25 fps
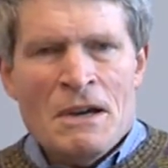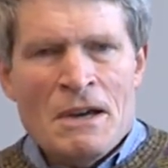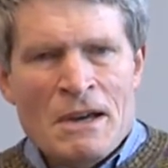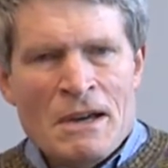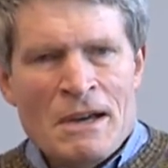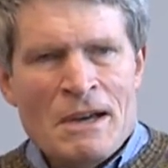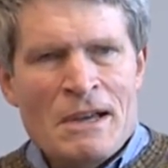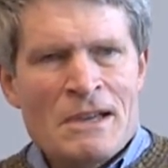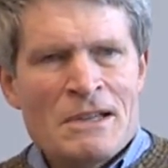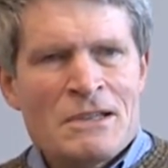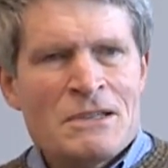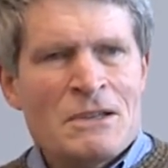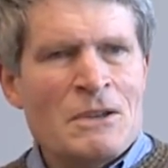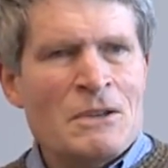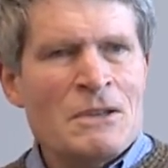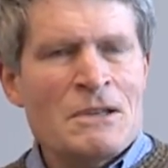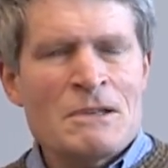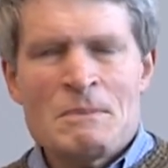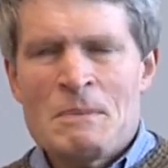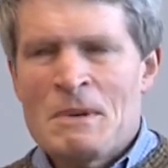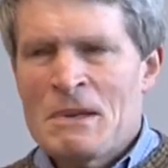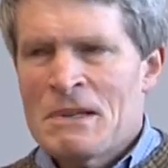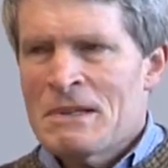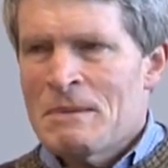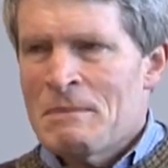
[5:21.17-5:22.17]
Uh, so
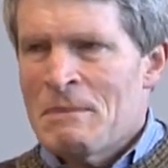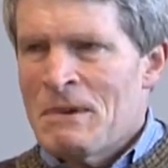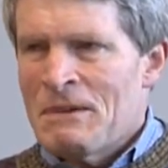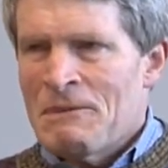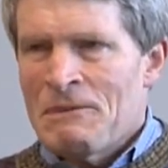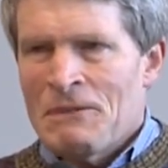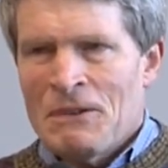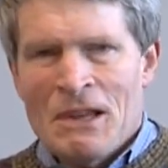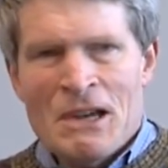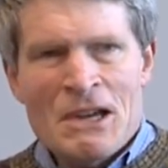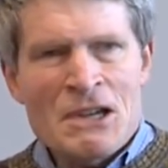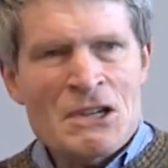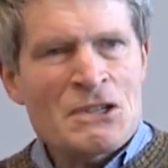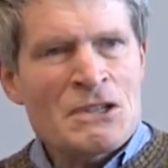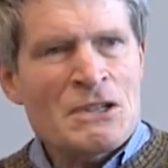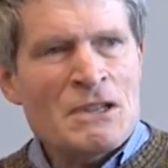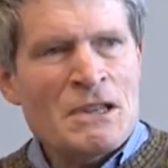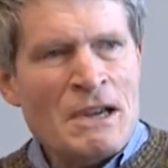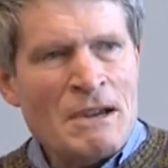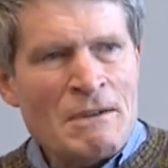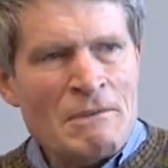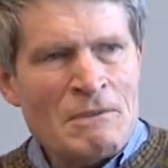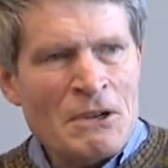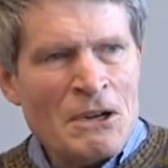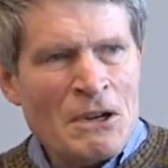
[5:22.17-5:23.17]
there's been some inflation in
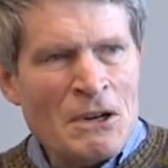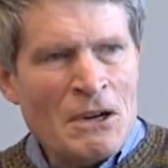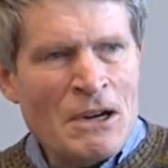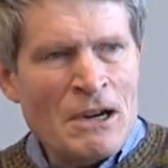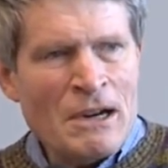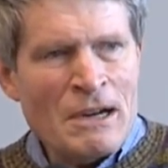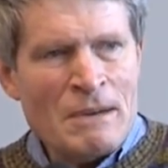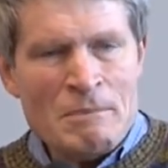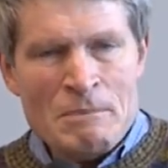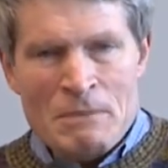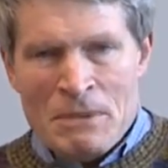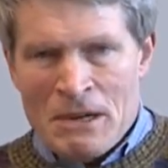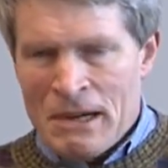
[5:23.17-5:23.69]
that regard.